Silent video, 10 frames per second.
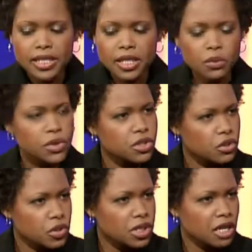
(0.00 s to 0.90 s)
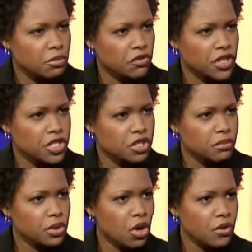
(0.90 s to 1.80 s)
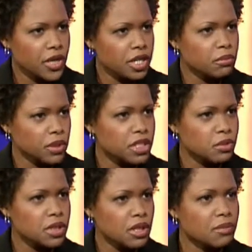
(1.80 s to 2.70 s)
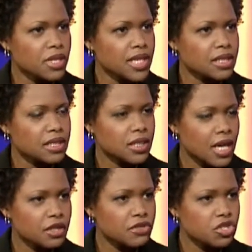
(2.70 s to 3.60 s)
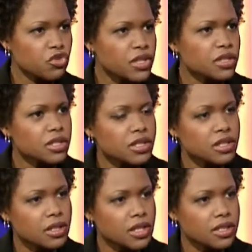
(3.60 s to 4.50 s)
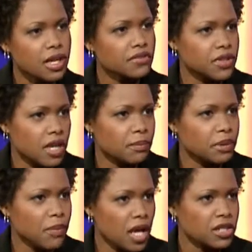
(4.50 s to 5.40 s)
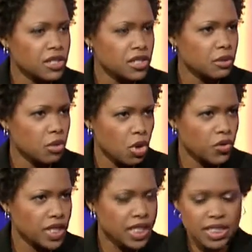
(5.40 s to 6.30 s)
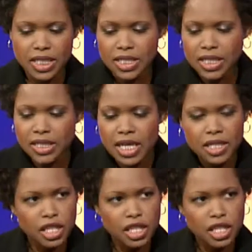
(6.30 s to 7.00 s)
dealt with suicide prevention, but already in place was something that kind of strengthened and toughened up the policies that were already in existence.